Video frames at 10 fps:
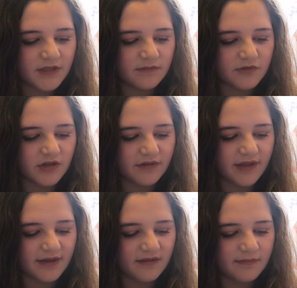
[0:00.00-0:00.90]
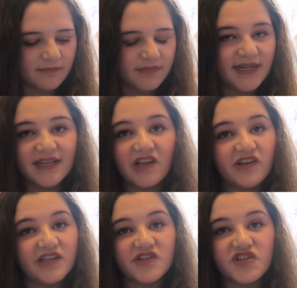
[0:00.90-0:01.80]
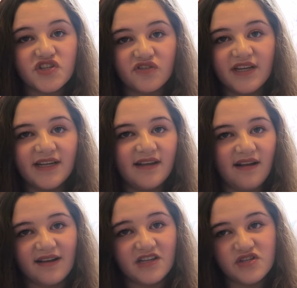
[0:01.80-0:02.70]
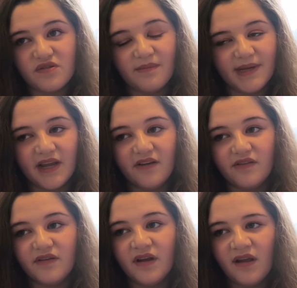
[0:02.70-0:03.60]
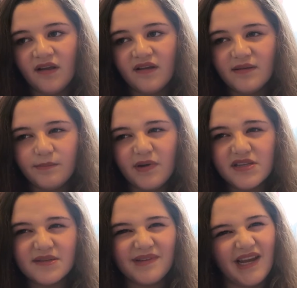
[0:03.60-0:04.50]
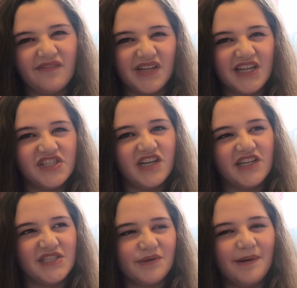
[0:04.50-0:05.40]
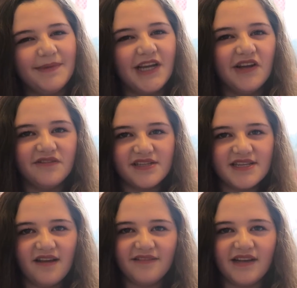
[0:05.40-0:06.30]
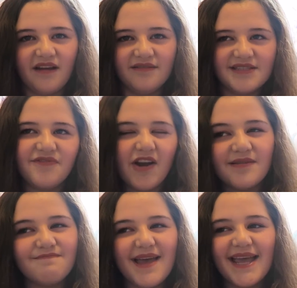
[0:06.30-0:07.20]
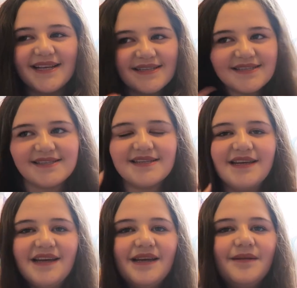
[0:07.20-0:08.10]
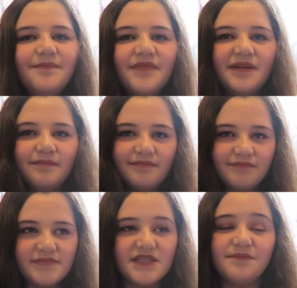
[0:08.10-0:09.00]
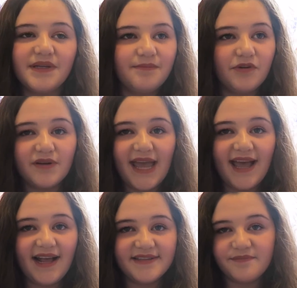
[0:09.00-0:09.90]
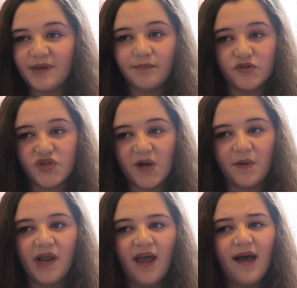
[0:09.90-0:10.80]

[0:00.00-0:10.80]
I'm trying to think, Nickelodeon Streak I can do on my own. Possibly Avalanche I can do on my own. So, you know, it's very mixed, and some people care, some people don't.